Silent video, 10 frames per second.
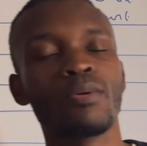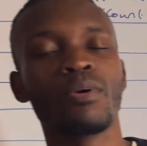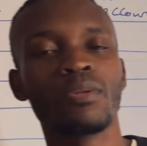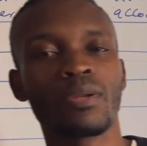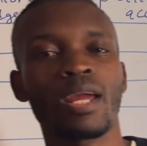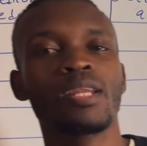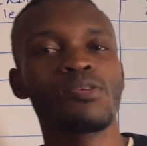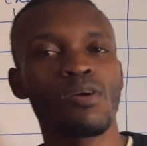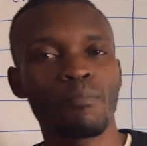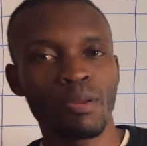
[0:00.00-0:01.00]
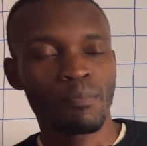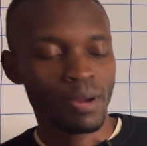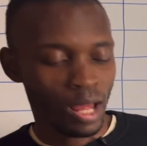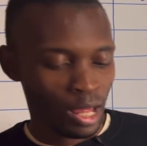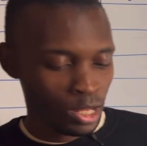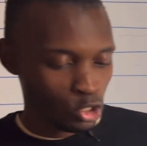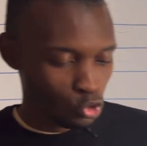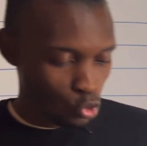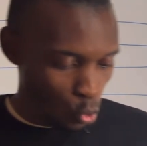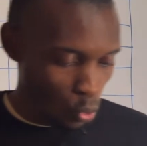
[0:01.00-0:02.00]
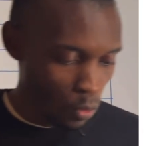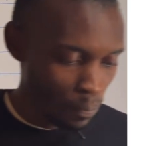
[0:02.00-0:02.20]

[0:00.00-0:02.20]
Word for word: when you write your paper two